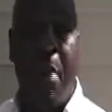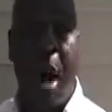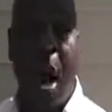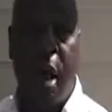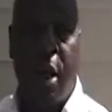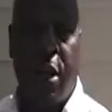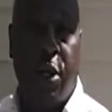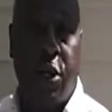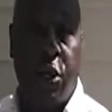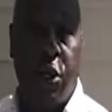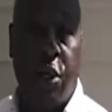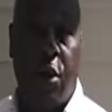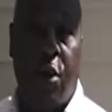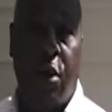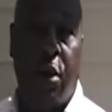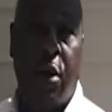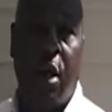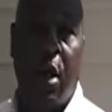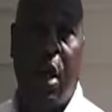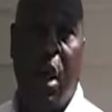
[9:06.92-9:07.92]
monitor
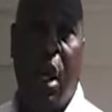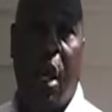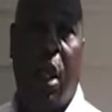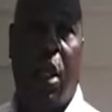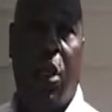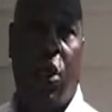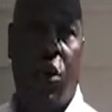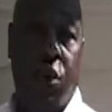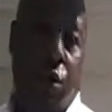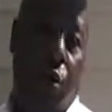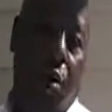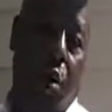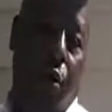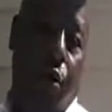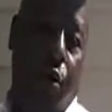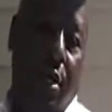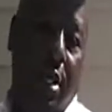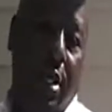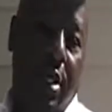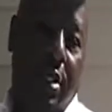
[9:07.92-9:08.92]
and control
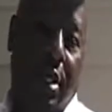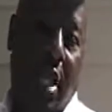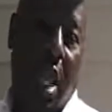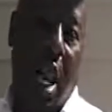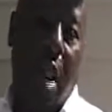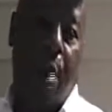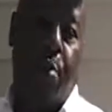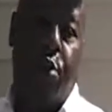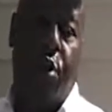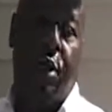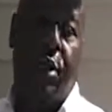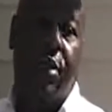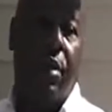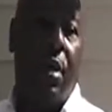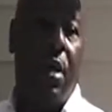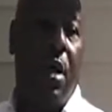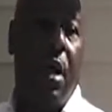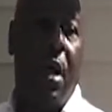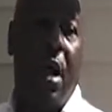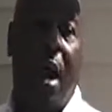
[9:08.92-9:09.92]
these cameras
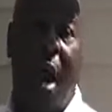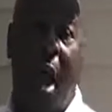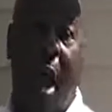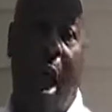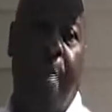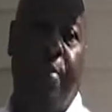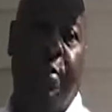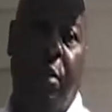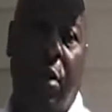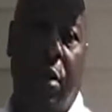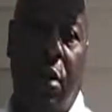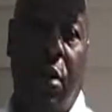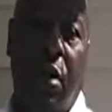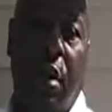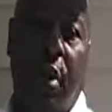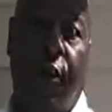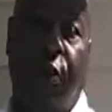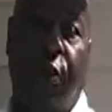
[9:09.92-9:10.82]
absolutely